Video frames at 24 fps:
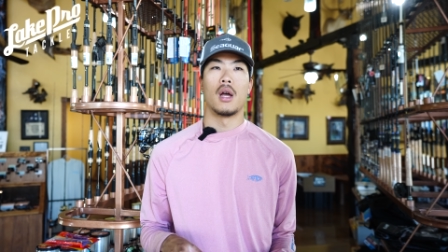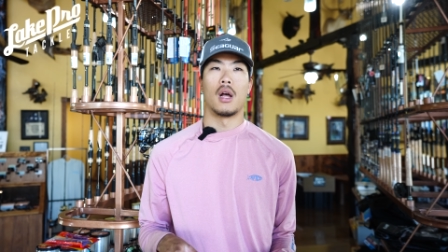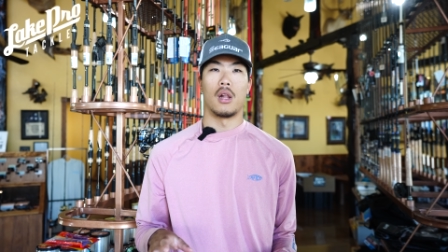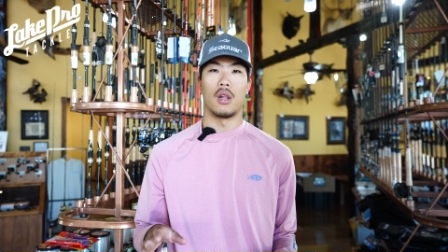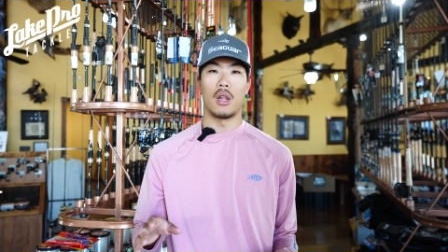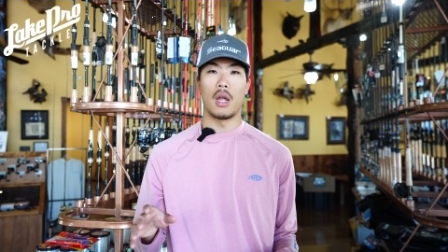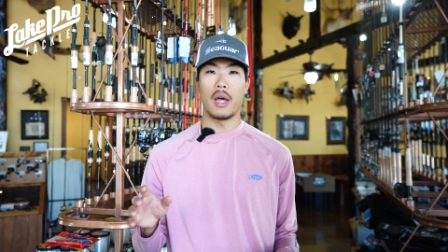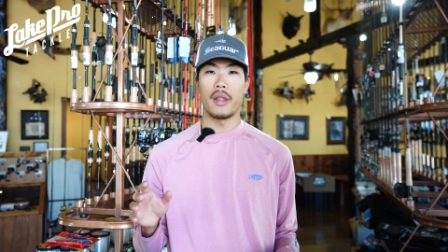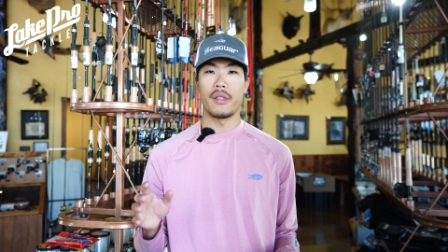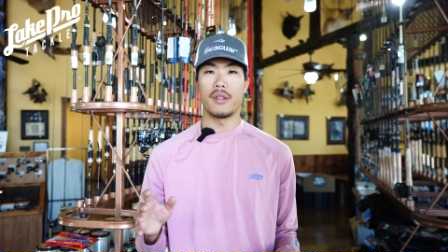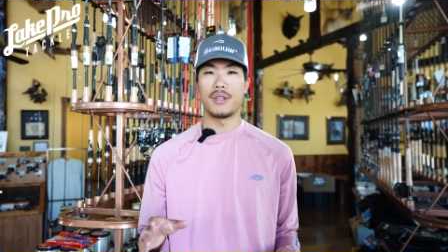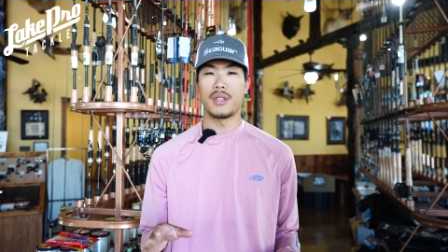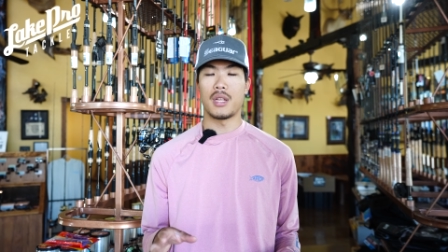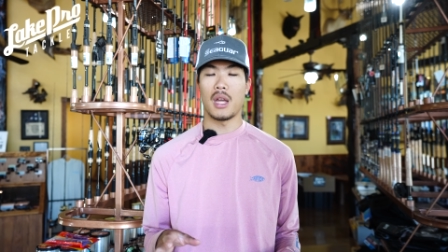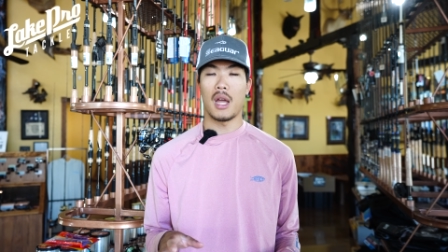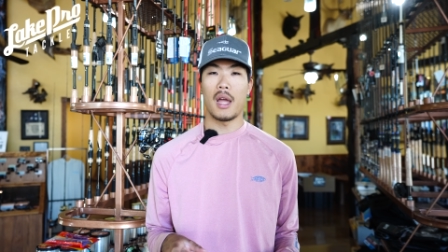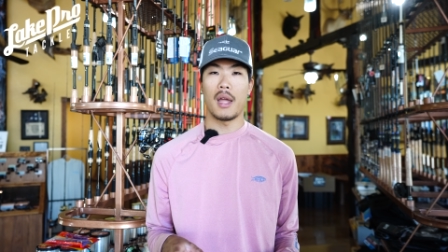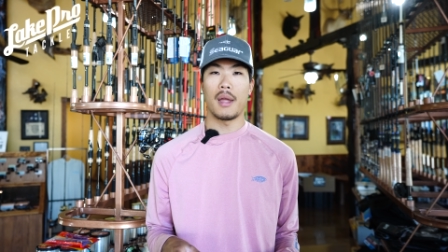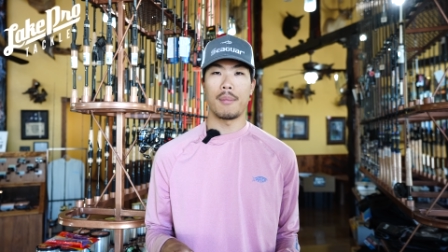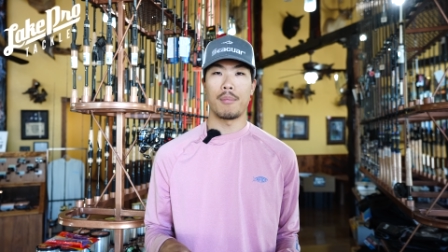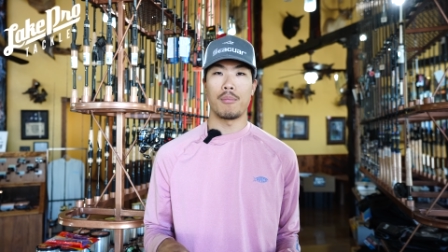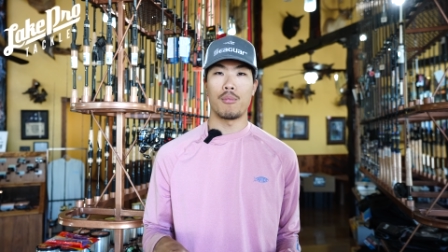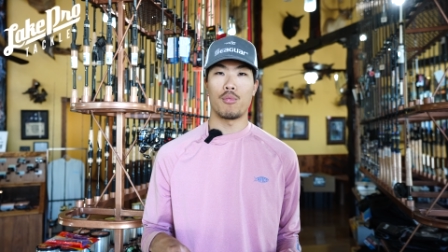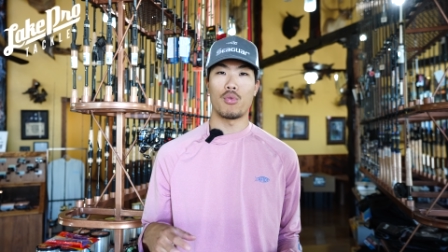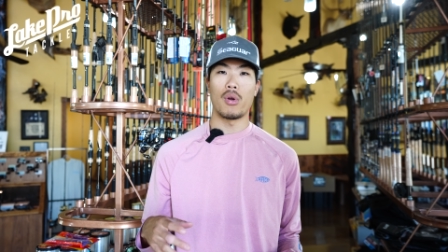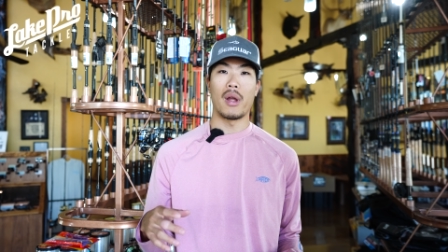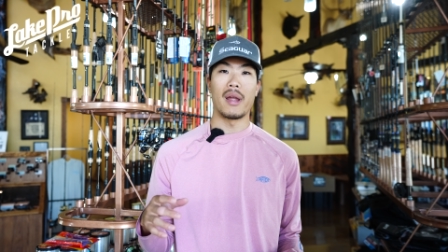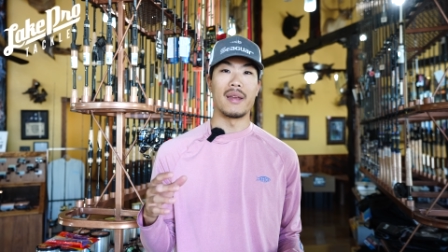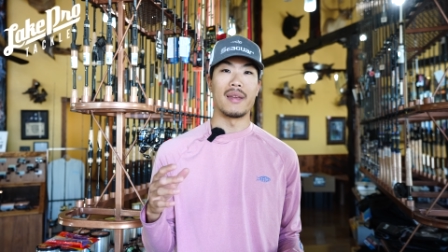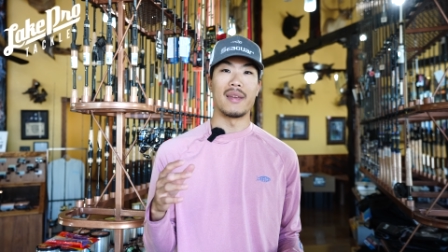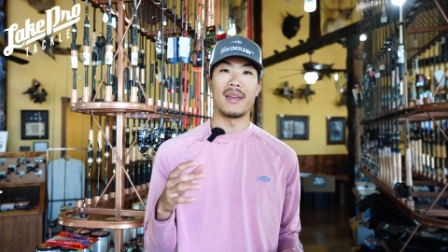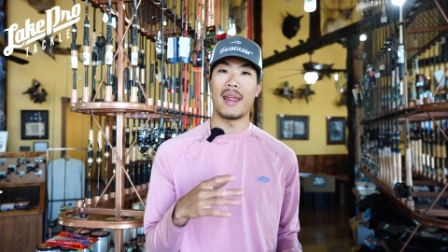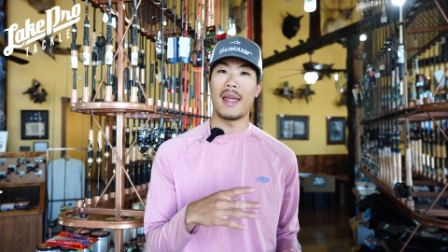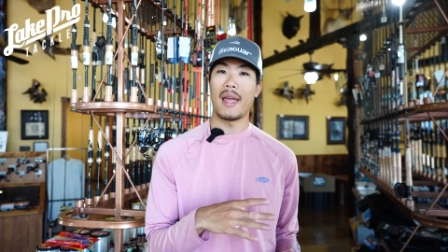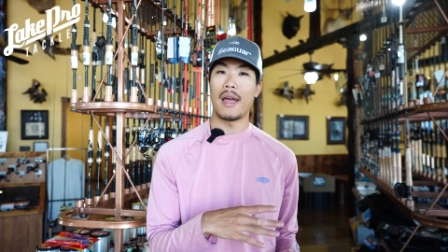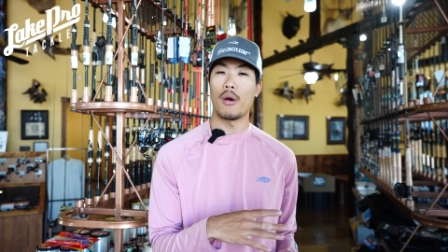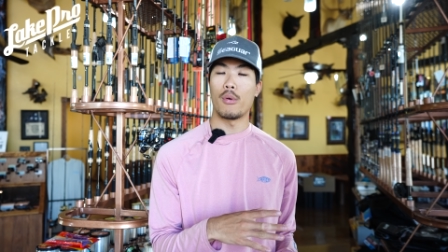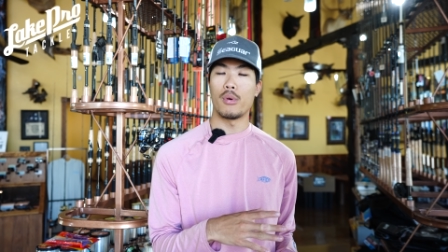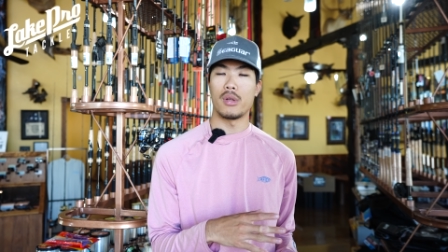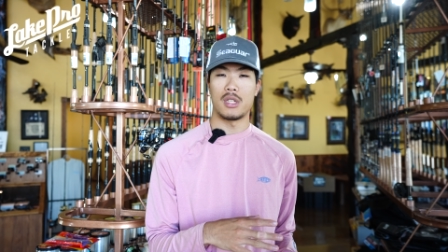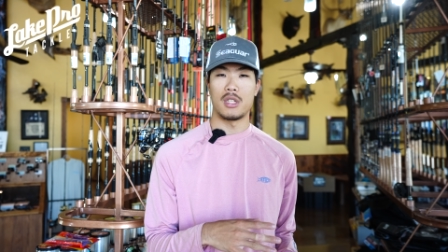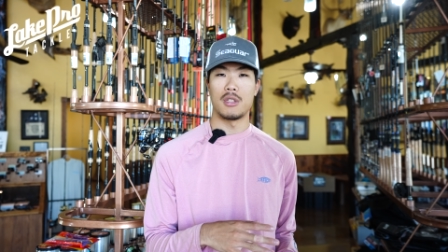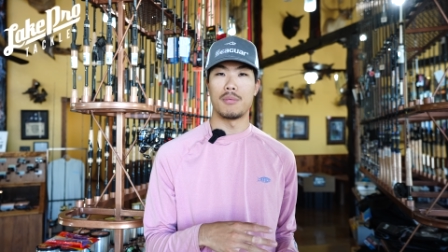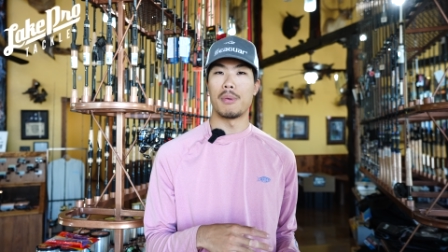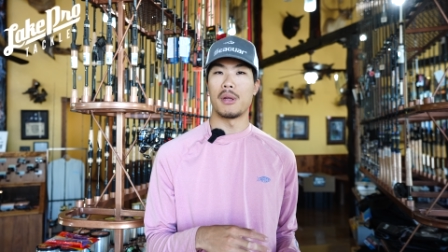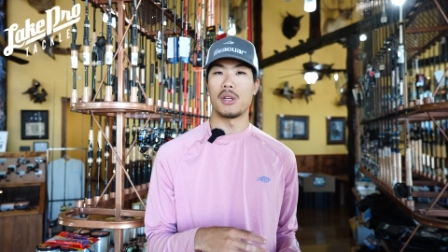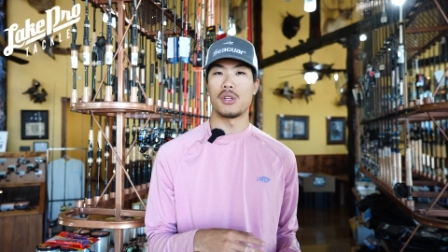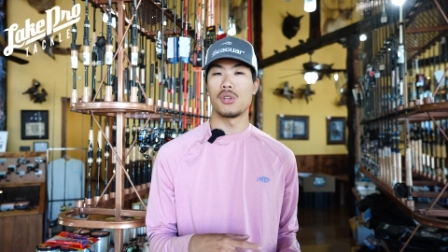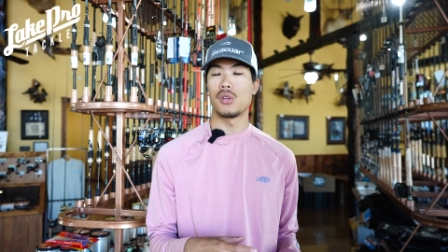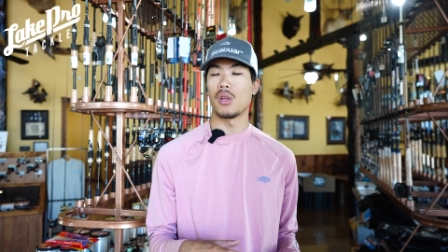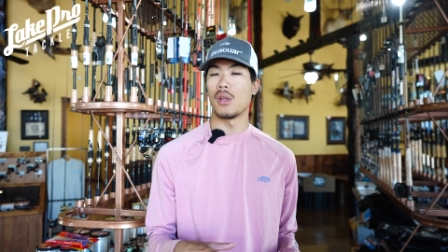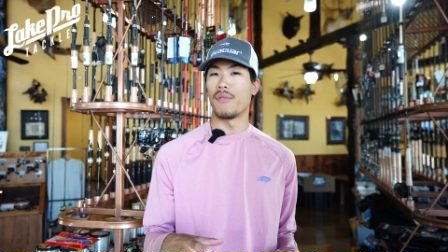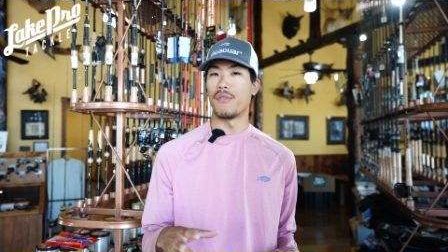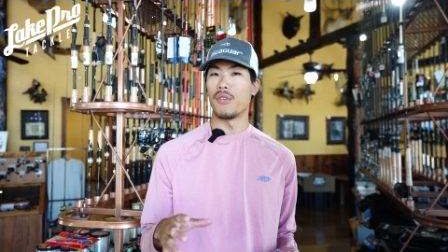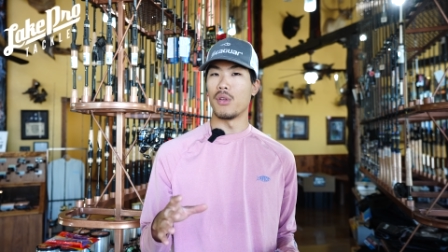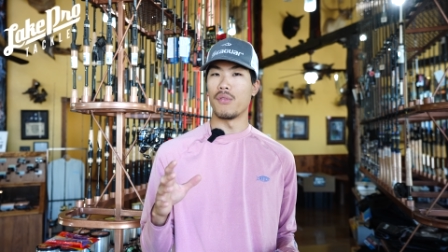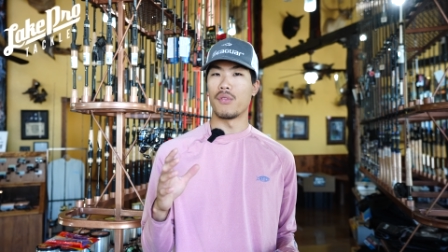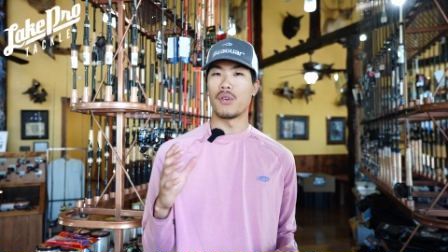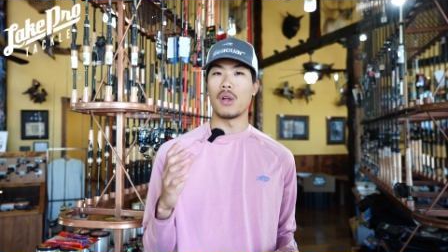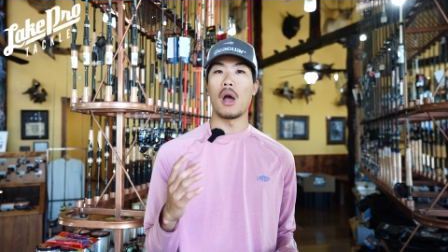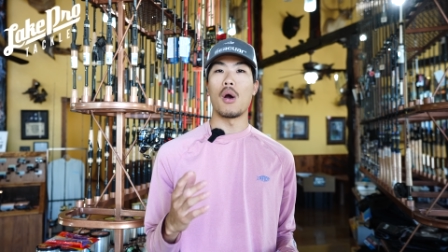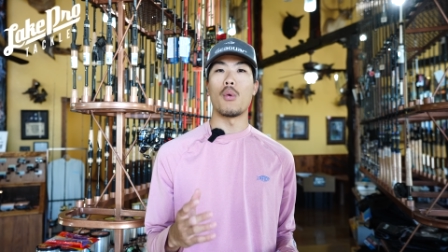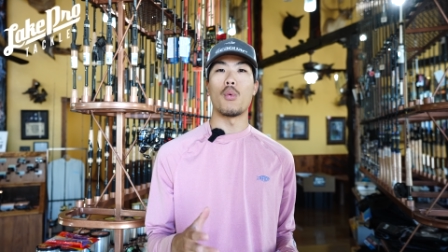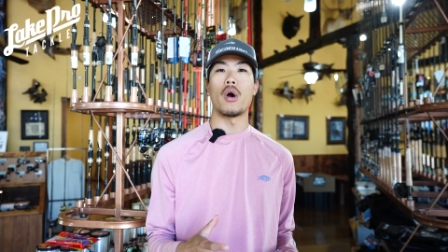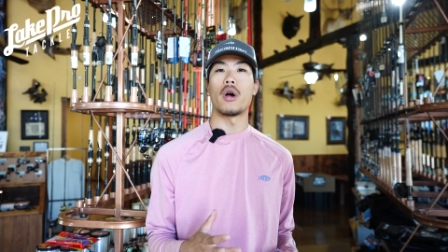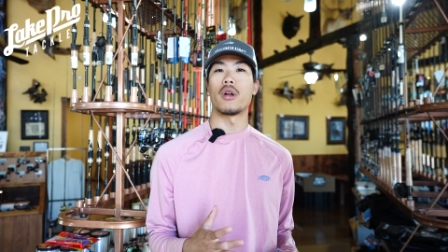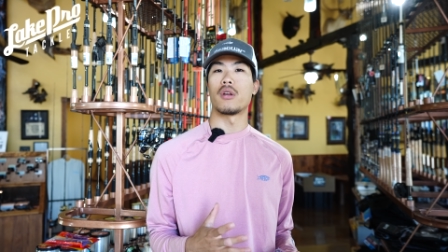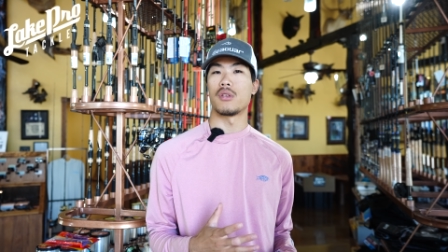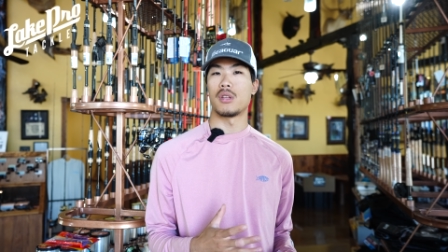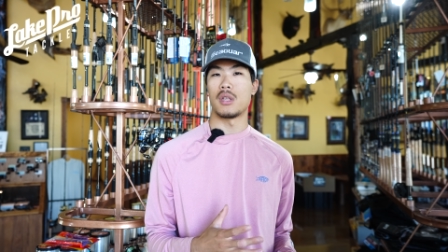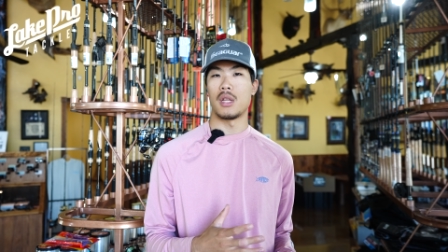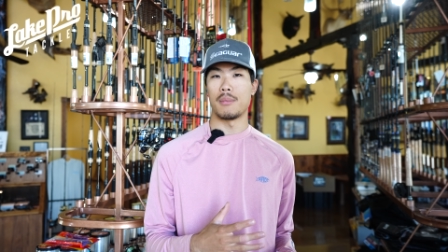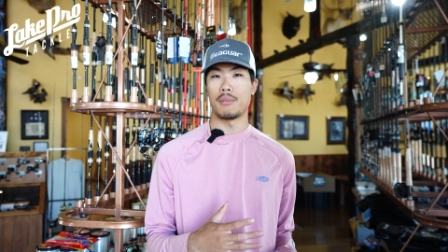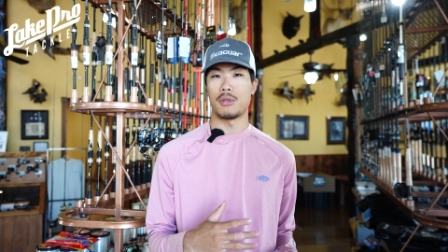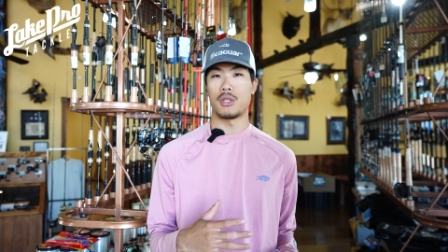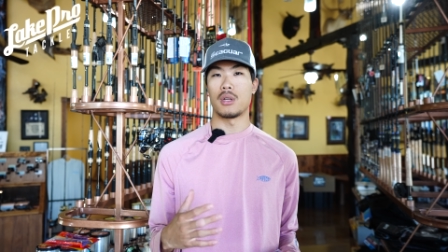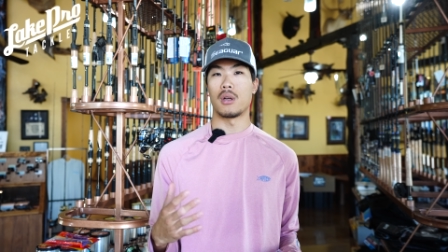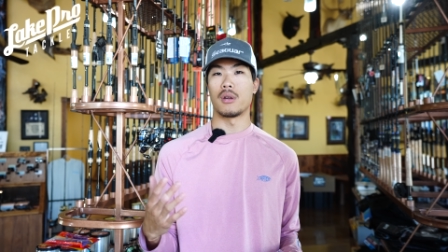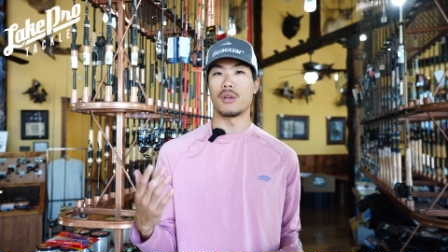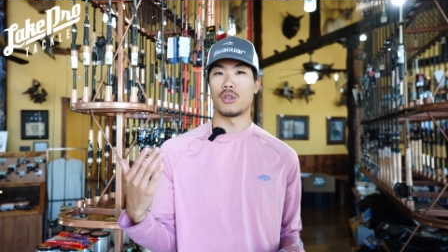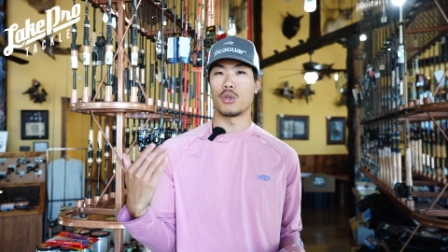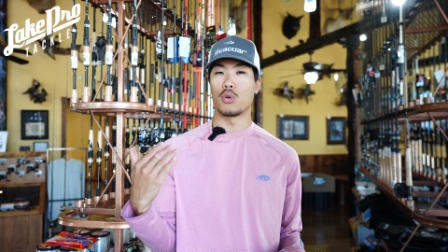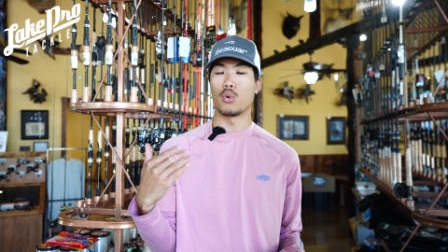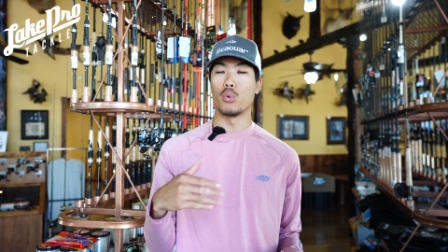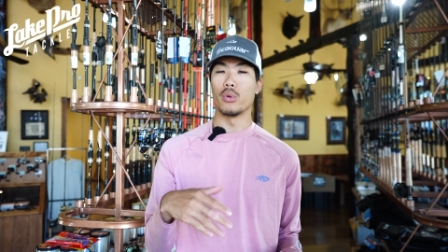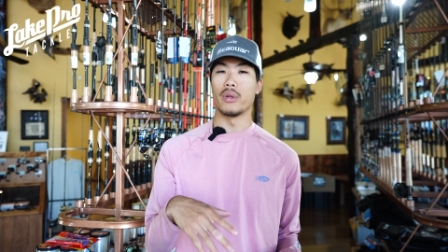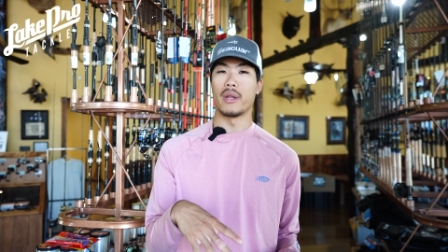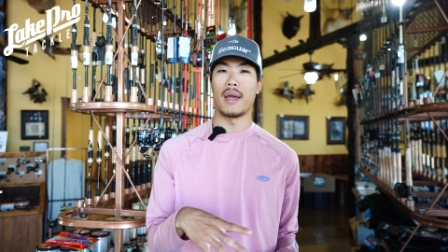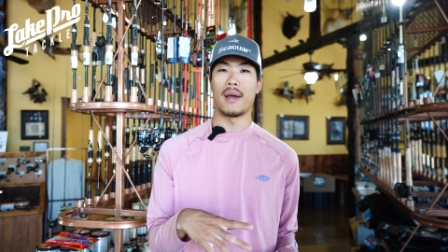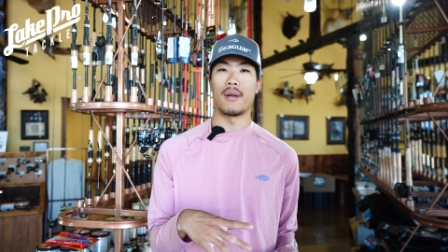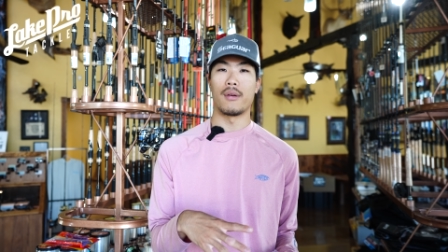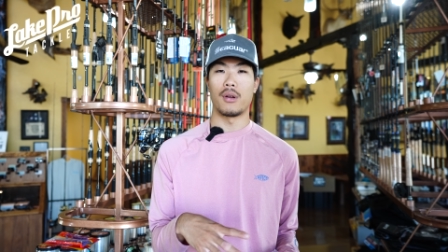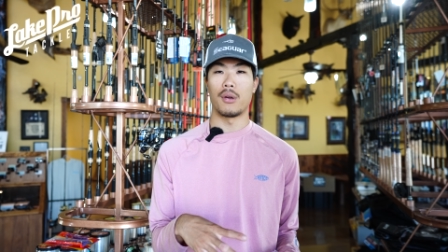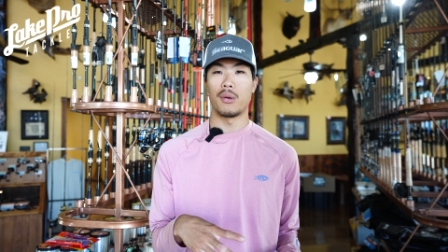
A lot of the time right now, especially if you've got water temps starting to cool down